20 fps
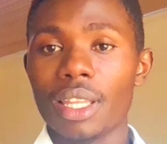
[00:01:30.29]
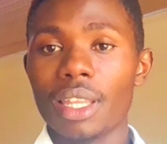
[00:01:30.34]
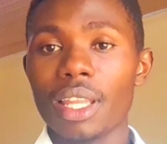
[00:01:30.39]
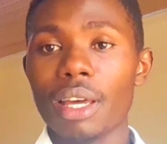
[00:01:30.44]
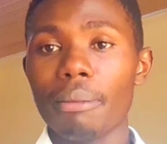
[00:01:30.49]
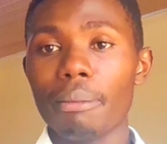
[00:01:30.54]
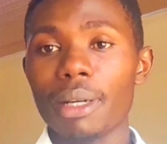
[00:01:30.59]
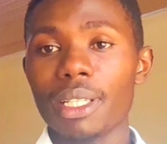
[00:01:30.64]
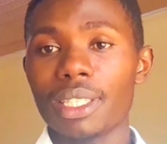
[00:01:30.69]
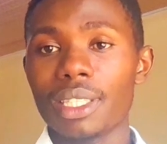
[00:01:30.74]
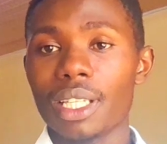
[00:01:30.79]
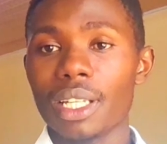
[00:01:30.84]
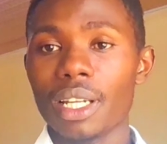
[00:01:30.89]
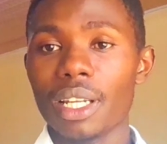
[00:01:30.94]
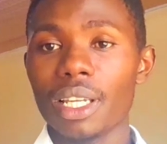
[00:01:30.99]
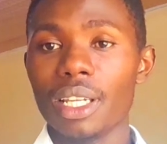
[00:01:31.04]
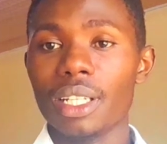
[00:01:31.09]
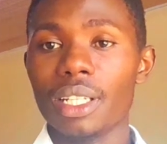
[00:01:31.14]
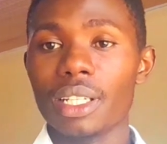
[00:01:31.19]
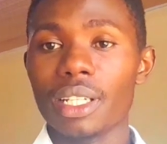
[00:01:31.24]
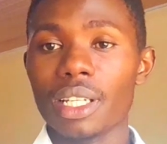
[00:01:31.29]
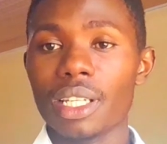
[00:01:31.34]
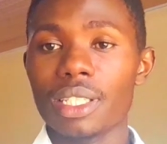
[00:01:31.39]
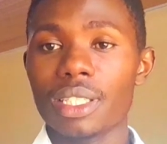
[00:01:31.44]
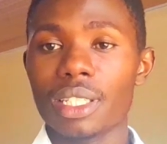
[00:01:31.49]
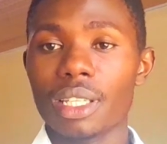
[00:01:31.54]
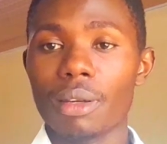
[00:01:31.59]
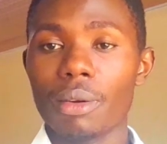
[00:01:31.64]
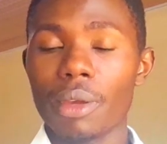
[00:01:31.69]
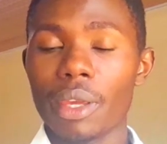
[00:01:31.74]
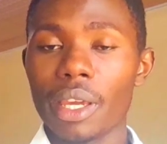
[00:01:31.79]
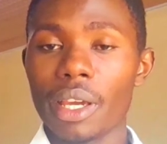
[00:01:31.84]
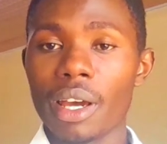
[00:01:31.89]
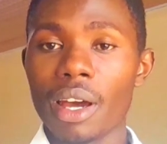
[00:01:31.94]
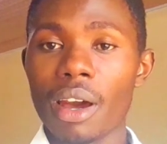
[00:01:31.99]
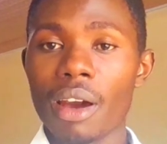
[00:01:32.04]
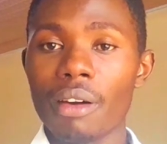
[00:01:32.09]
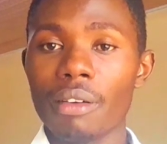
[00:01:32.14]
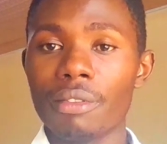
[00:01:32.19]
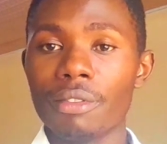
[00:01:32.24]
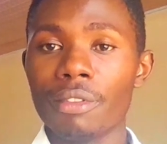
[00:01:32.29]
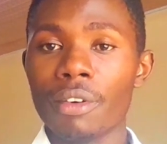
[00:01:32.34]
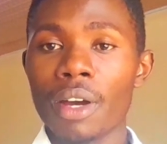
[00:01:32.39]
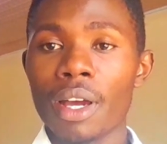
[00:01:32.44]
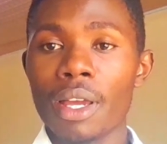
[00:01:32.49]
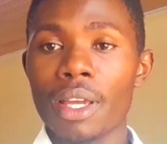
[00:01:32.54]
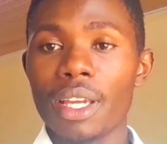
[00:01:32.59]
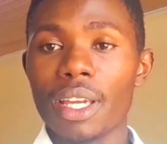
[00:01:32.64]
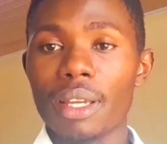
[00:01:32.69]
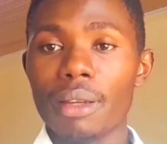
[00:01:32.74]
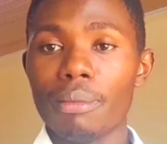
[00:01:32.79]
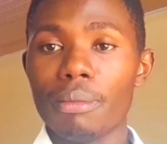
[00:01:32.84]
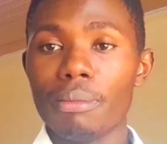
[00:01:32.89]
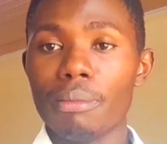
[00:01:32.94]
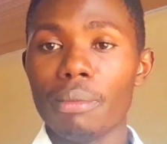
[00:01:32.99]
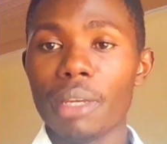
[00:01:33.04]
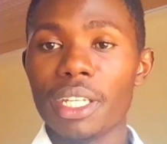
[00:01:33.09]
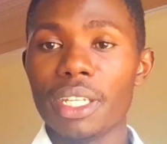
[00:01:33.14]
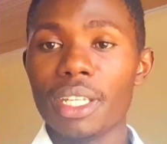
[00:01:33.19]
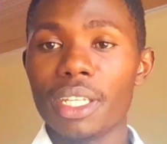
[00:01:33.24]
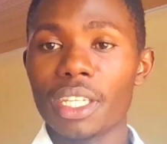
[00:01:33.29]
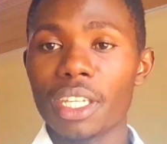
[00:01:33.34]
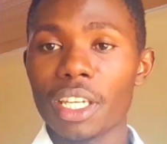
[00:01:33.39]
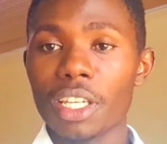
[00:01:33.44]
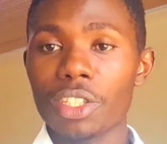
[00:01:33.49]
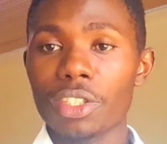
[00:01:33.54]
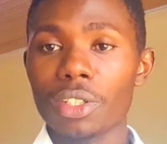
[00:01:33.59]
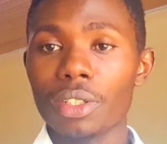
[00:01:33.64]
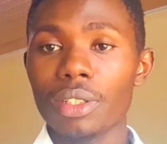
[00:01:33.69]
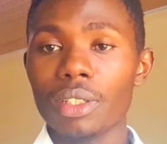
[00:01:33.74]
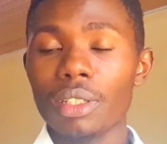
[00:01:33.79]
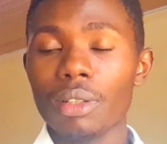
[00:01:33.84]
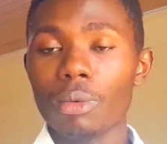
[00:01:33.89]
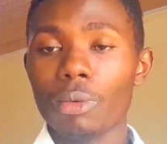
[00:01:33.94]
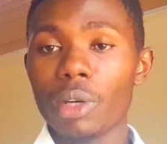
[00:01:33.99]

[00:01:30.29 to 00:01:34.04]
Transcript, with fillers: Number three risk, we have medication.